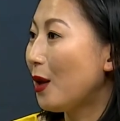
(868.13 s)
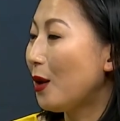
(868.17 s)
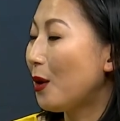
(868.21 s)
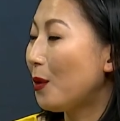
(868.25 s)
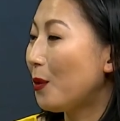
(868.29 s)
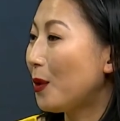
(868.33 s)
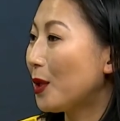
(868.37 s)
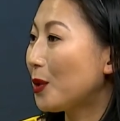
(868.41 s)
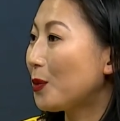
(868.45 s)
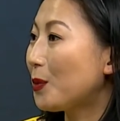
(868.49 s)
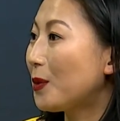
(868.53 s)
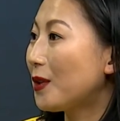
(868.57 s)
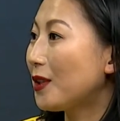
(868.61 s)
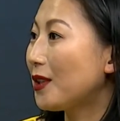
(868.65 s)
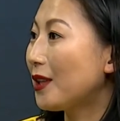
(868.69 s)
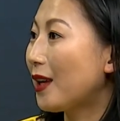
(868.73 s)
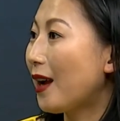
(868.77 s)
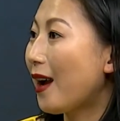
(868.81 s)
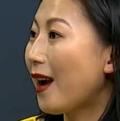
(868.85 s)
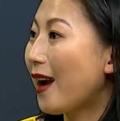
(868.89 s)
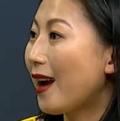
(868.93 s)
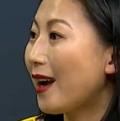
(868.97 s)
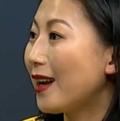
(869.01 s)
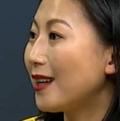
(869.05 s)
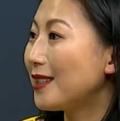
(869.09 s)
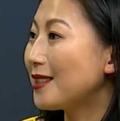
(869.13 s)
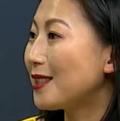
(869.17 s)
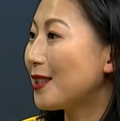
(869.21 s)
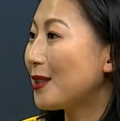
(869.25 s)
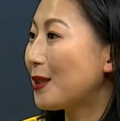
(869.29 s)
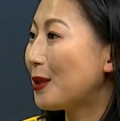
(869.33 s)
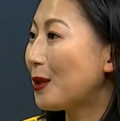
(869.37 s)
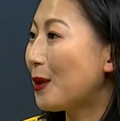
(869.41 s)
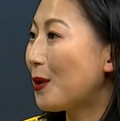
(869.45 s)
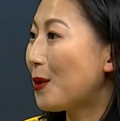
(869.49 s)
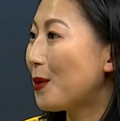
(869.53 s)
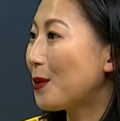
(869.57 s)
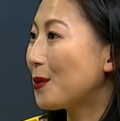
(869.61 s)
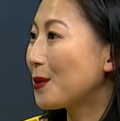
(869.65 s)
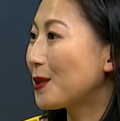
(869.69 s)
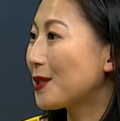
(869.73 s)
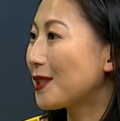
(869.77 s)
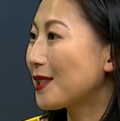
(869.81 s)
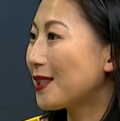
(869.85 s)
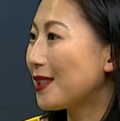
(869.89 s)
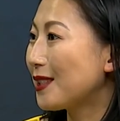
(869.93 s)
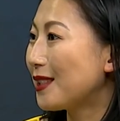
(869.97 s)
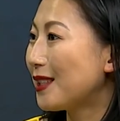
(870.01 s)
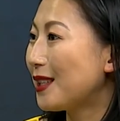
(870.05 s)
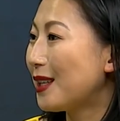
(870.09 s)
What were the highs and
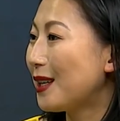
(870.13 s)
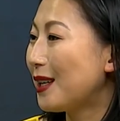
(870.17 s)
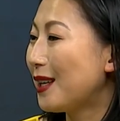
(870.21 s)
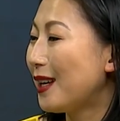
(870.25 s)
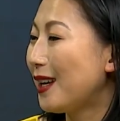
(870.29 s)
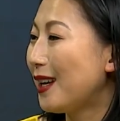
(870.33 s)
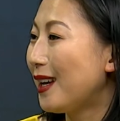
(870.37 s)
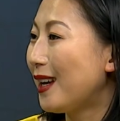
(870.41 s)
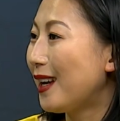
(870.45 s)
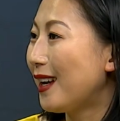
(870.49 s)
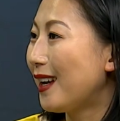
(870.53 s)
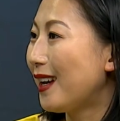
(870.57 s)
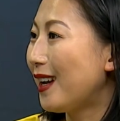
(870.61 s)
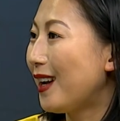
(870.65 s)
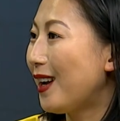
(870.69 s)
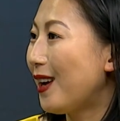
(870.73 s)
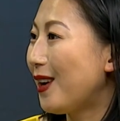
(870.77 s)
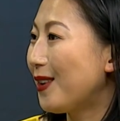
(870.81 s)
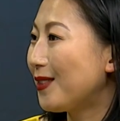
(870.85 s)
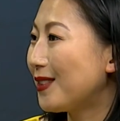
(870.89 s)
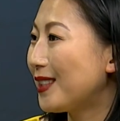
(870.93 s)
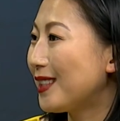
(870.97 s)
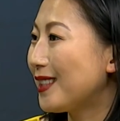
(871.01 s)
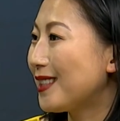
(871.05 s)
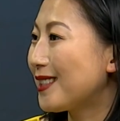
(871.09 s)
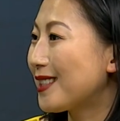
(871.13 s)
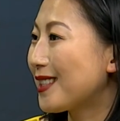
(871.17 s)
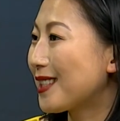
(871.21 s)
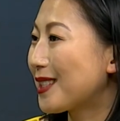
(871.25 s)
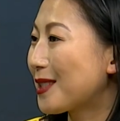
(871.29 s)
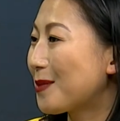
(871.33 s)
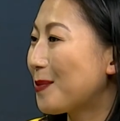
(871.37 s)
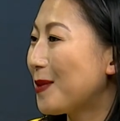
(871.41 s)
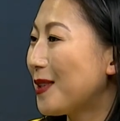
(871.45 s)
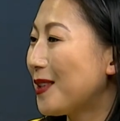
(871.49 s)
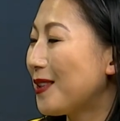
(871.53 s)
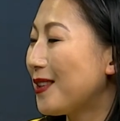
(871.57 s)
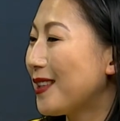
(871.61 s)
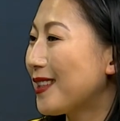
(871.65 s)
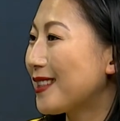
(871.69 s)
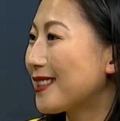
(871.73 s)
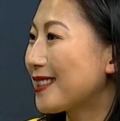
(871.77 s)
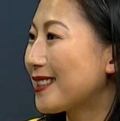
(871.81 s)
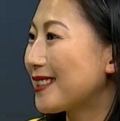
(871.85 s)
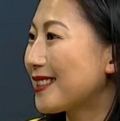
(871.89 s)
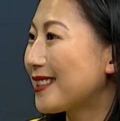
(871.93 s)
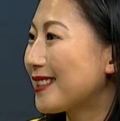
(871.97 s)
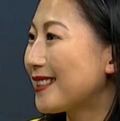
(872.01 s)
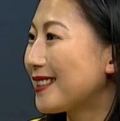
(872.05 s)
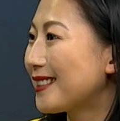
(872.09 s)
lows of this
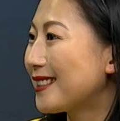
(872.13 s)
experience?